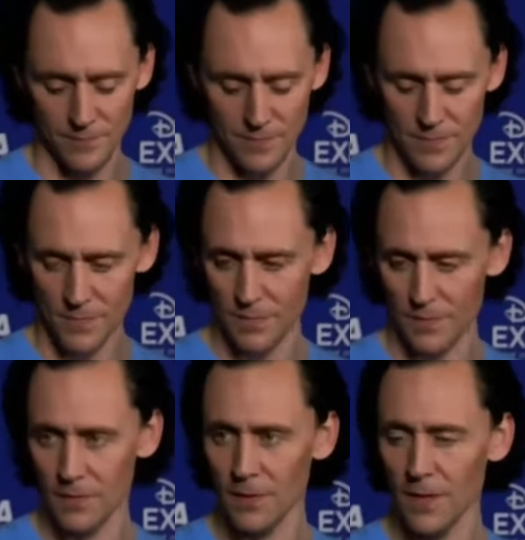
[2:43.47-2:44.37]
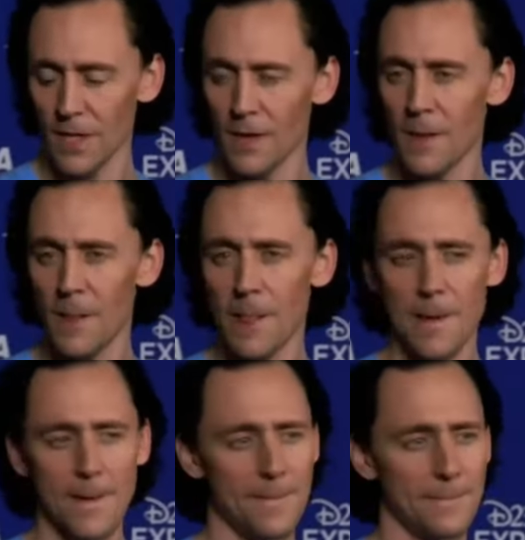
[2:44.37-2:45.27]

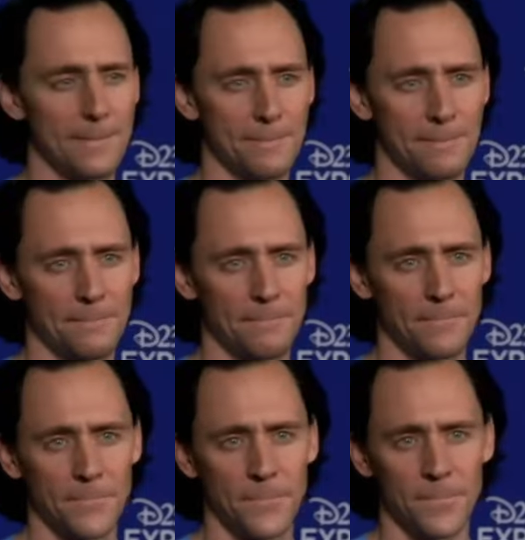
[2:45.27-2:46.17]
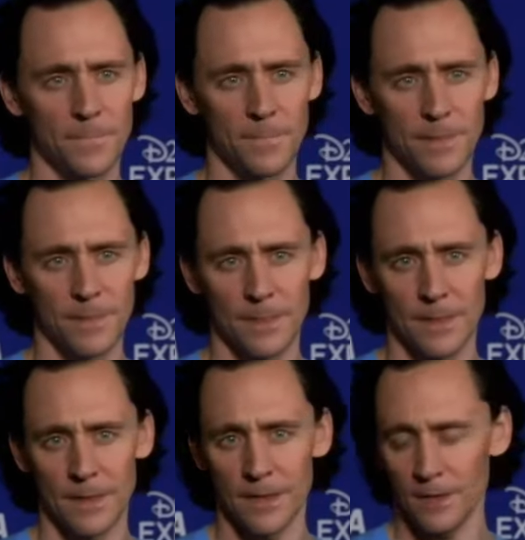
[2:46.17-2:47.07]

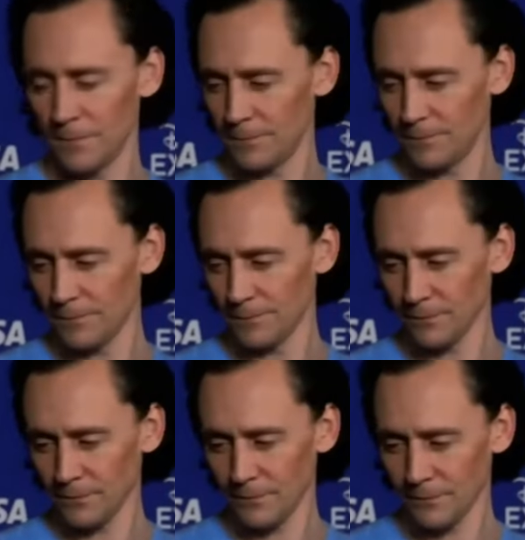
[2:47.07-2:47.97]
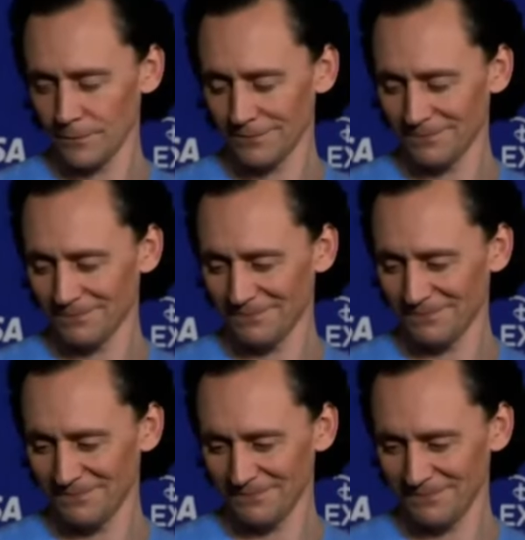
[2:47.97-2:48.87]

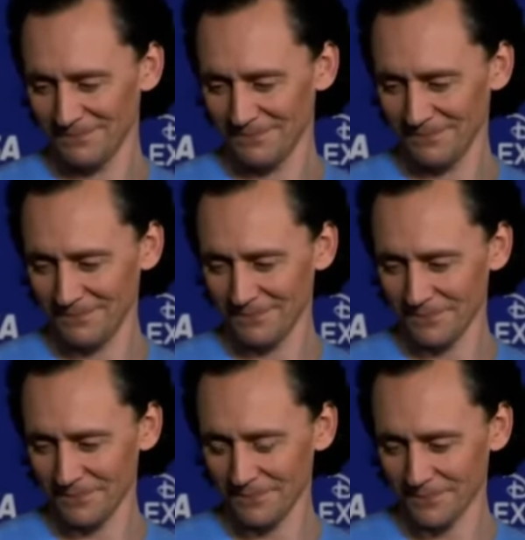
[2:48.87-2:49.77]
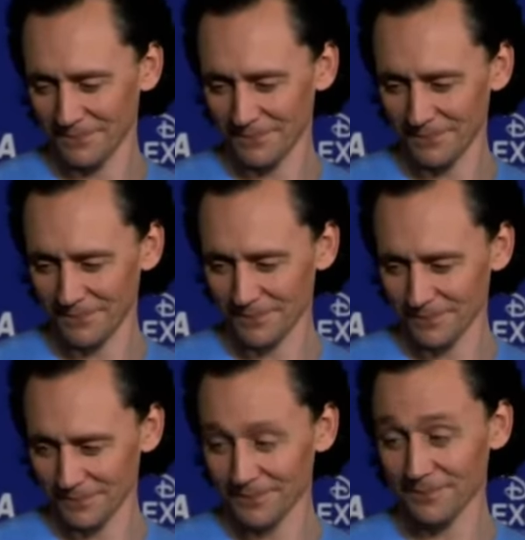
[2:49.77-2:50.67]

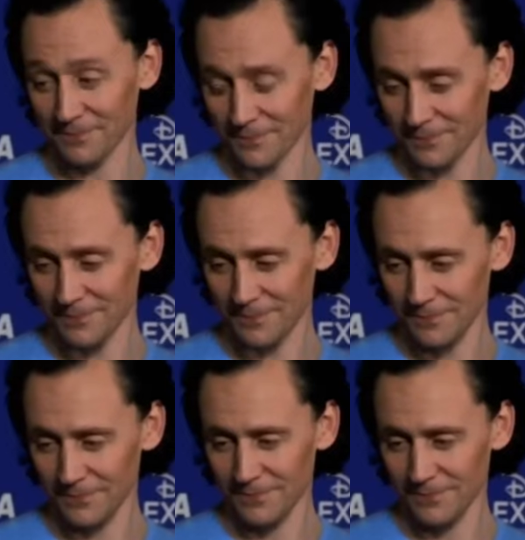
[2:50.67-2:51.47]
The person shown says nothing.